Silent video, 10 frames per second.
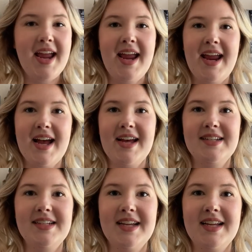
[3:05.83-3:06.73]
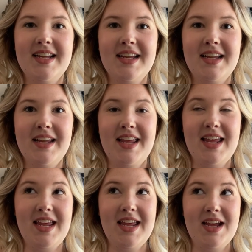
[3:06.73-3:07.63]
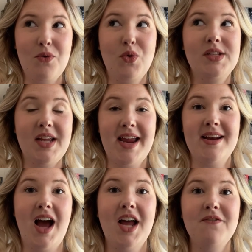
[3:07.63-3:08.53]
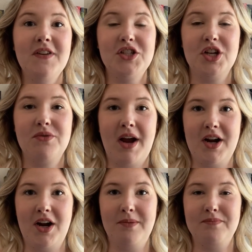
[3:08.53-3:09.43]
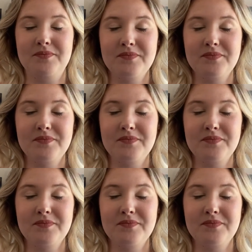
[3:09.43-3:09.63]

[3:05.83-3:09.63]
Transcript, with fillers: and he was a nonfiction writer